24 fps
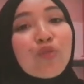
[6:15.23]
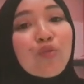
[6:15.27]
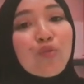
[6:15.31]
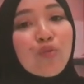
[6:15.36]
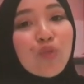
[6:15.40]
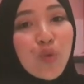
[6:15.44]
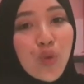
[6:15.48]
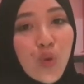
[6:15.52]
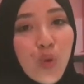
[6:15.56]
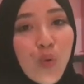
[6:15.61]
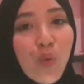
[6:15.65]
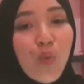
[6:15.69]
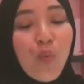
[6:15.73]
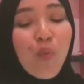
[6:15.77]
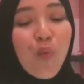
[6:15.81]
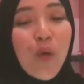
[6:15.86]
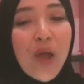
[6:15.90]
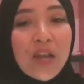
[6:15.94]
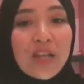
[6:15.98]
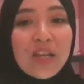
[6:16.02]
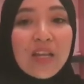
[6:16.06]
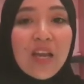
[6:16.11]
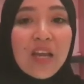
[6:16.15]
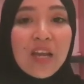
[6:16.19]
to know
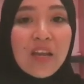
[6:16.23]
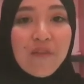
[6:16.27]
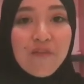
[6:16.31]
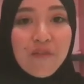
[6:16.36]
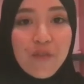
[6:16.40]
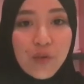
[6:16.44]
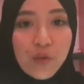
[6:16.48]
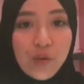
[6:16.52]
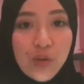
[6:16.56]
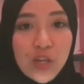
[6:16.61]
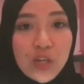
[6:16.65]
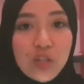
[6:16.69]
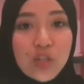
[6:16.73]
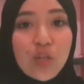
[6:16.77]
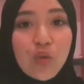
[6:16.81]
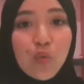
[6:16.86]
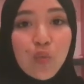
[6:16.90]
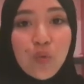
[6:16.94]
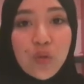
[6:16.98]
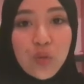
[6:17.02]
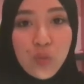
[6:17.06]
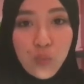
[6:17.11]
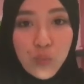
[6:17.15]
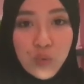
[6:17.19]
what kind of
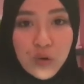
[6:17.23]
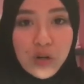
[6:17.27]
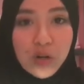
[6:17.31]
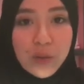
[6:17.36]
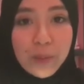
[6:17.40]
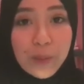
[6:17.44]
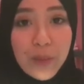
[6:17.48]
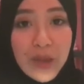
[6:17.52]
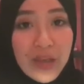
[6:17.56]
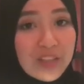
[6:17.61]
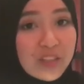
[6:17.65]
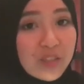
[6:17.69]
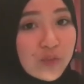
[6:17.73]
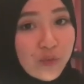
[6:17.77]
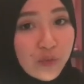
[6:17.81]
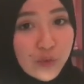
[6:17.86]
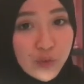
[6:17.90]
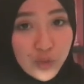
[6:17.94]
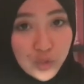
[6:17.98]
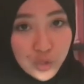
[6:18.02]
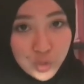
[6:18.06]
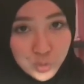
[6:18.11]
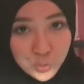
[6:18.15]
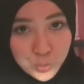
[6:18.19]
foundation will work best
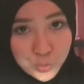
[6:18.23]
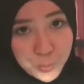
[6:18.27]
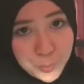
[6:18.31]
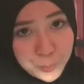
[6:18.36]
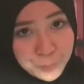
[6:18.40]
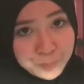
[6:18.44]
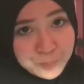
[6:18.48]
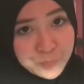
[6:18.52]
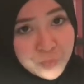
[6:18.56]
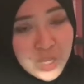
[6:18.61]
for you.